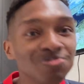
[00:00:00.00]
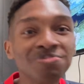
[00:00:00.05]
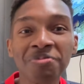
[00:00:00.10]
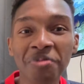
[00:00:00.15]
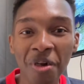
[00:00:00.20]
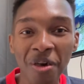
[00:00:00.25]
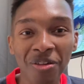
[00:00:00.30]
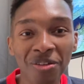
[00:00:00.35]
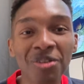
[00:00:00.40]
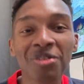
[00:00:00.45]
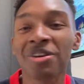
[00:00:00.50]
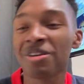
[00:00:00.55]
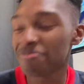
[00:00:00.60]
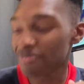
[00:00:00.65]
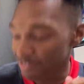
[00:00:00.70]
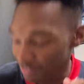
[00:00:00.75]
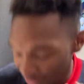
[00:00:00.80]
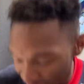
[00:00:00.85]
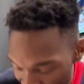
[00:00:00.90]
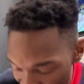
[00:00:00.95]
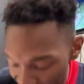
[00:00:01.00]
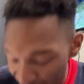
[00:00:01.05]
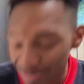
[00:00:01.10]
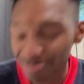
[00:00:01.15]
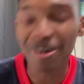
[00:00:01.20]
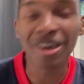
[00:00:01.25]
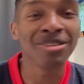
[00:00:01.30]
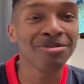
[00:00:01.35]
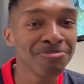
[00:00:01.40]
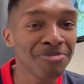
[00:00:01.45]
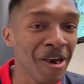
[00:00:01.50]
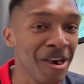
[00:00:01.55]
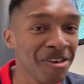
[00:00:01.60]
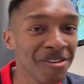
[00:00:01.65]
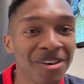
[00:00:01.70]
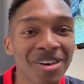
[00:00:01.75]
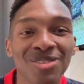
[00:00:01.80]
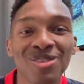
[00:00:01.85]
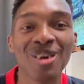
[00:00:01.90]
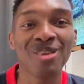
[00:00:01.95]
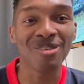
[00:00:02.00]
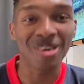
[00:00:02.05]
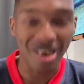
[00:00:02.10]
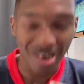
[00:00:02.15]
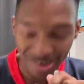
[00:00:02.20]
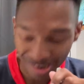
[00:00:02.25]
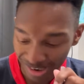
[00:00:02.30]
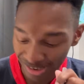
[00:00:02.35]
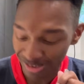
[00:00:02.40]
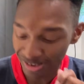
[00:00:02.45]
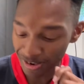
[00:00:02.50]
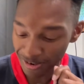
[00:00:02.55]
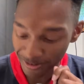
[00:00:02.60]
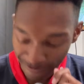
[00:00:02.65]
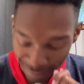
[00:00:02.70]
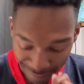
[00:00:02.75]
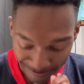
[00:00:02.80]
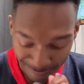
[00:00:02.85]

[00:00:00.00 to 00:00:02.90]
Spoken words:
Loki maybe one of the best pie crusts I've had, I think.